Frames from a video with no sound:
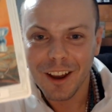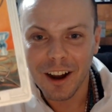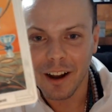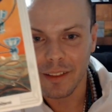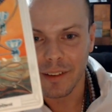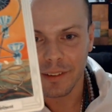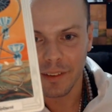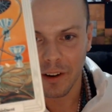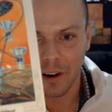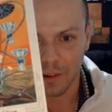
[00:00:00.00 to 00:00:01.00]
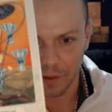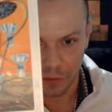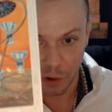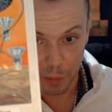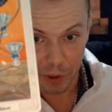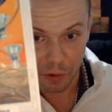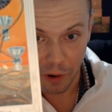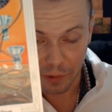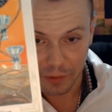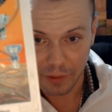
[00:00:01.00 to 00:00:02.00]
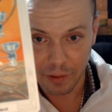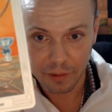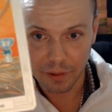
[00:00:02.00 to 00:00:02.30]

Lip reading: this is the card that's going to be crossing you during the